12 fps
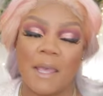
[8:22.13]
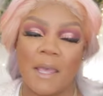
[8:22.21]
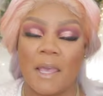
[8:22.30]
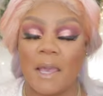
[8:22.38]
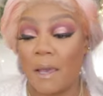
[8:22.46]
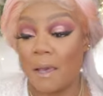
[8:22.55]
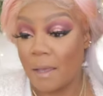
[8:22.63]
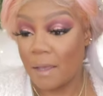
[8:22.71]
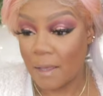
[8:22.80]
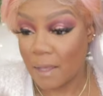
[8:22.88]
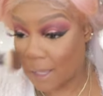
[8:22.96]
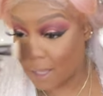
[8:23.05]
Yeah.
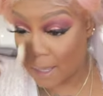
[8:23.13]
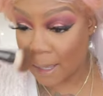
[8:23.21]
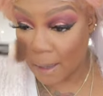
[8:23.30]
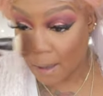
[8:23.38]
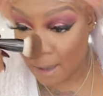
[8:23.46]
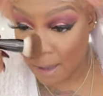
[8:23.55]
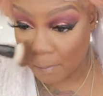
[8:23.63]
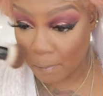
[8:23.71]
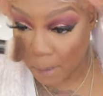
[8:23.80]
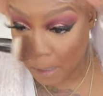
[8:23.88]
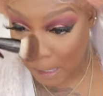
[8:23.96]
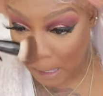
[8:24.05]

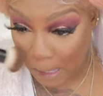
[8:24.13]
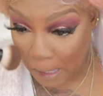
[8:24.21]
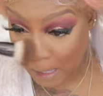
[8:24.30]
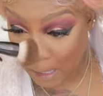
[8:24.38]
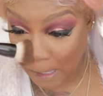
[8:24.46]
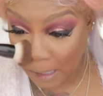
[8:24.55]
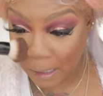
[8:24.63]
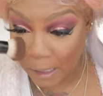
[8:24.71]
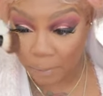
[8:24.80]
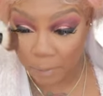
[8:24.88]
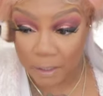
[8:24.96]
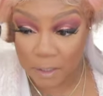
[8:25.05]
He
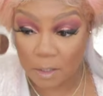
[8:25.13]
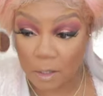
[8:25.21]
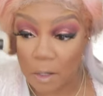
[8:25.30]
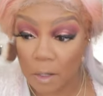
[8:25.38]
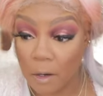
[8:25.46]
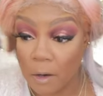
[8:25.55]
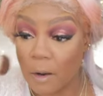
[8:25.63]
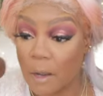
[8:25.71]
plays on there